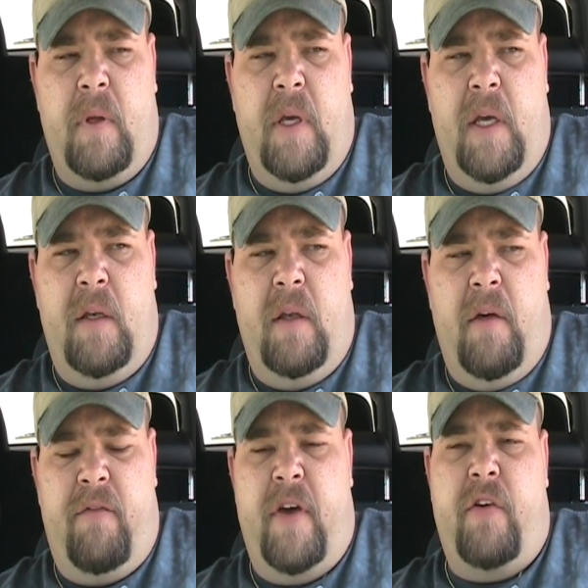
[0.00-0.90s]
It
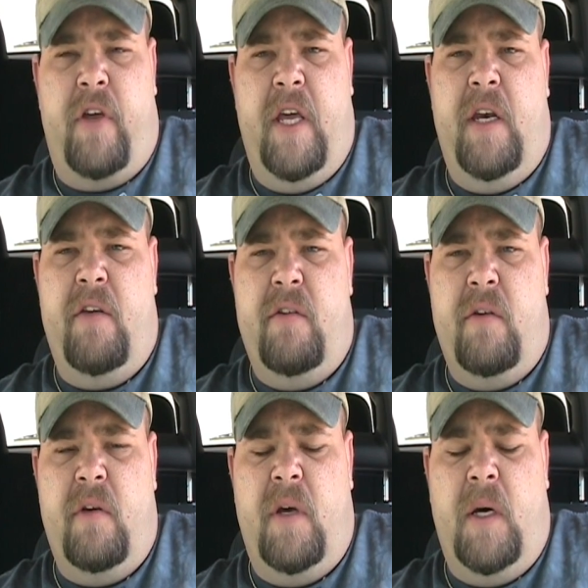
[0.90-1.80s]
affects your
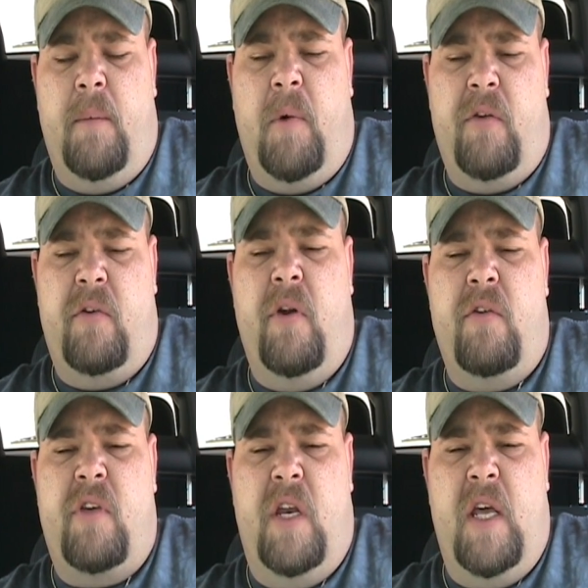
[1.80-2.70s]
kidneys, also known
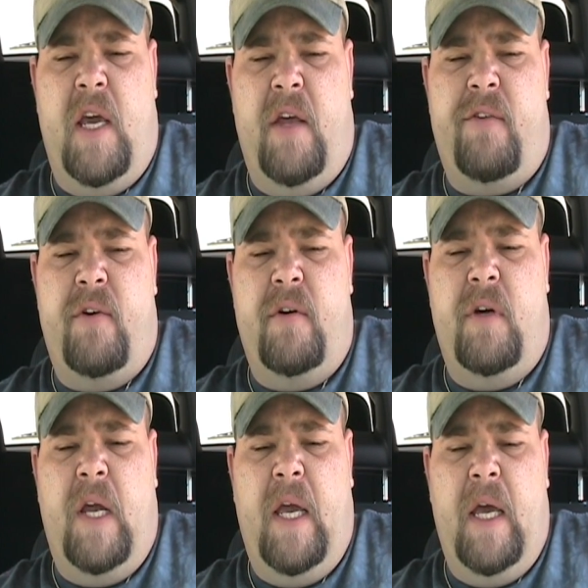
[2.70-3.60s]
as kidney cancer.
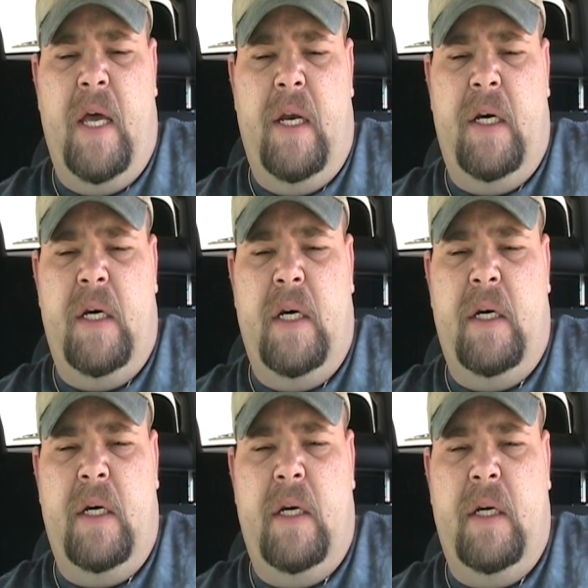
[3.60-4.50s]
And
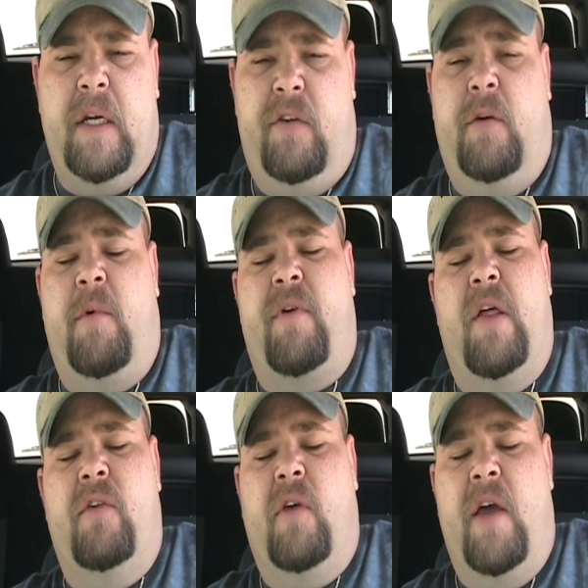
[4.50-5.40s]
it took my
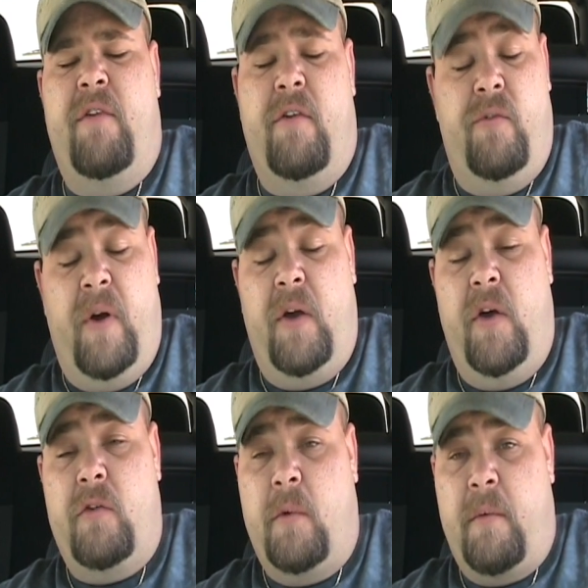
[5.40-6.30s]
father's life. I was very
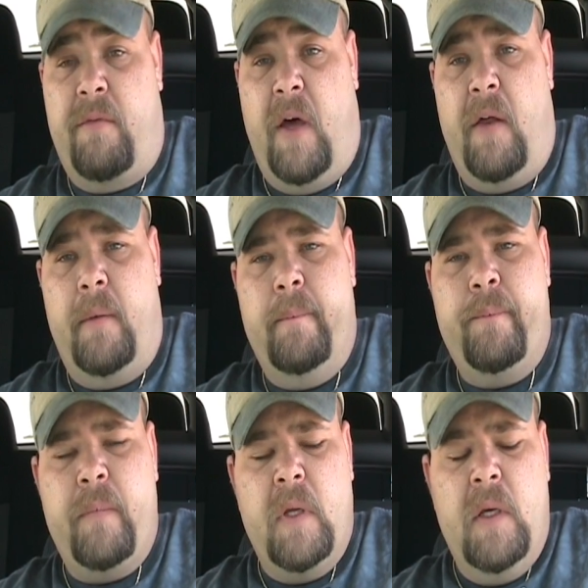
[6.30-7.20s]
close with my father.
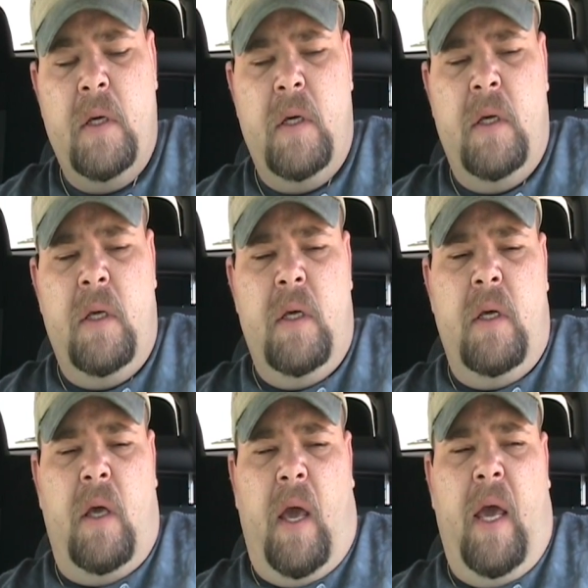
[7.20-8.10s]

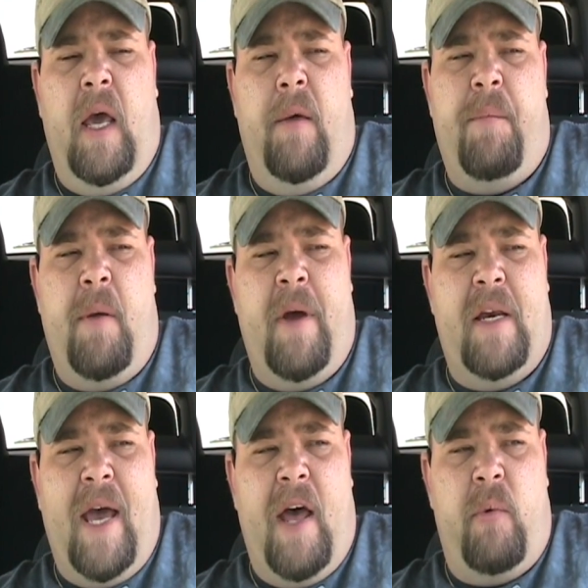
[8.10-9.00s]
And me and my
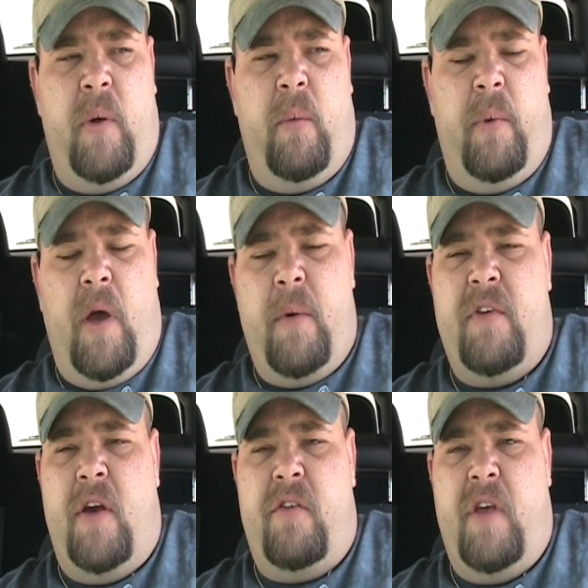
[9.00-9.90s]
dad, we
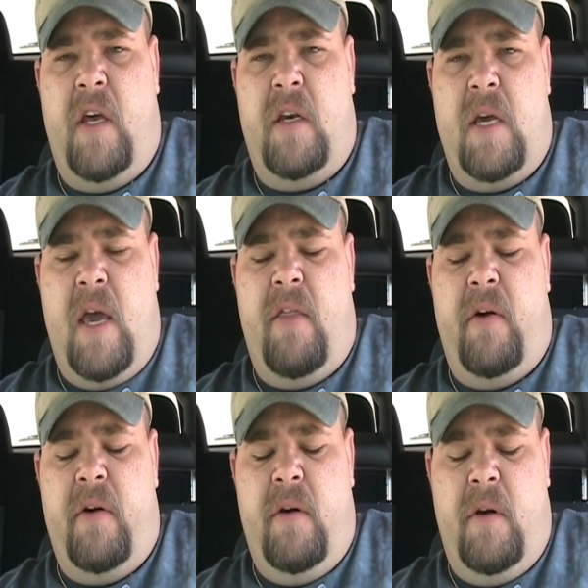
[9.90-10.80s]
always had a saying
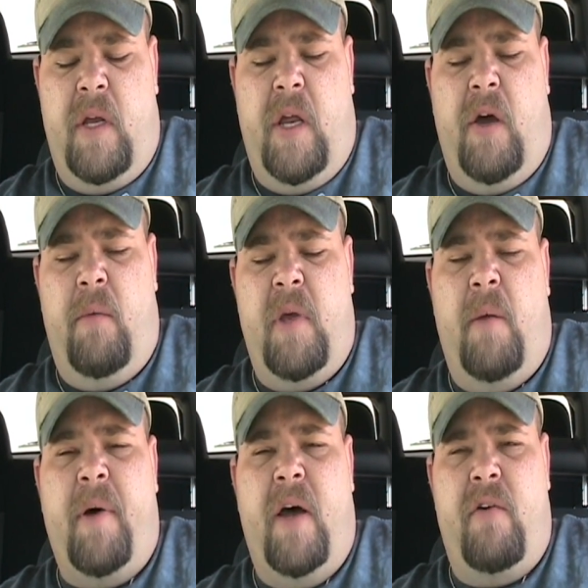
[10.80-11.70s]
together, you know,
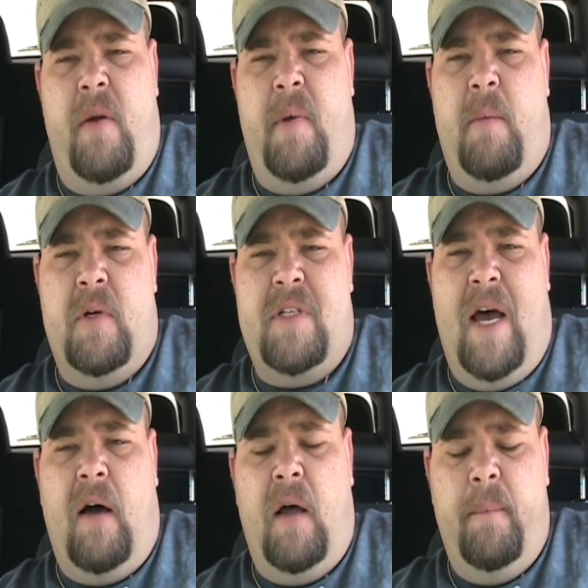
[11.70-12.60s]
mia padre, mia
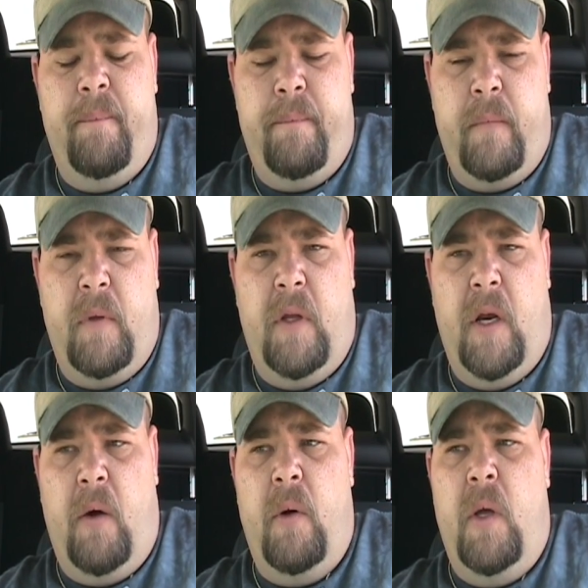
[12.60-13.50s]
mortale, you
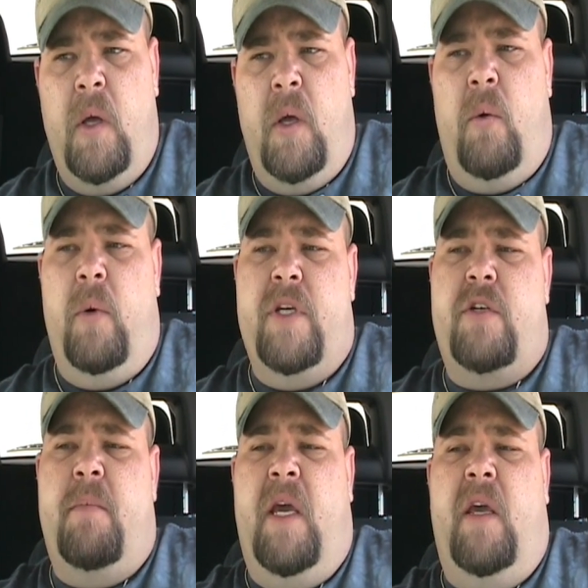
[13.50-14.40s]
know,
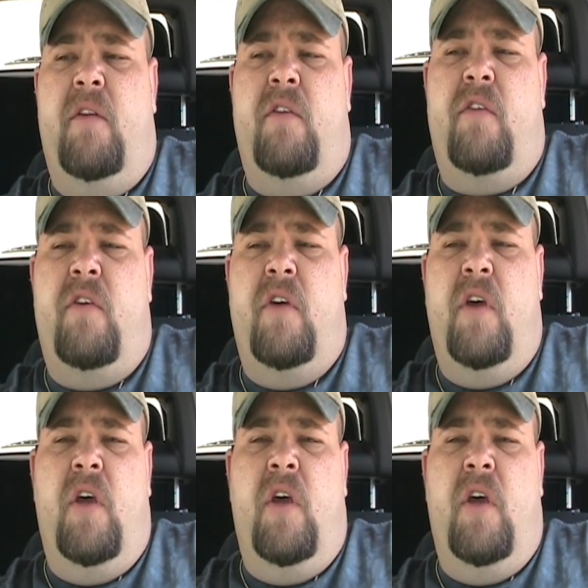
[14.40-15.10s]
which means,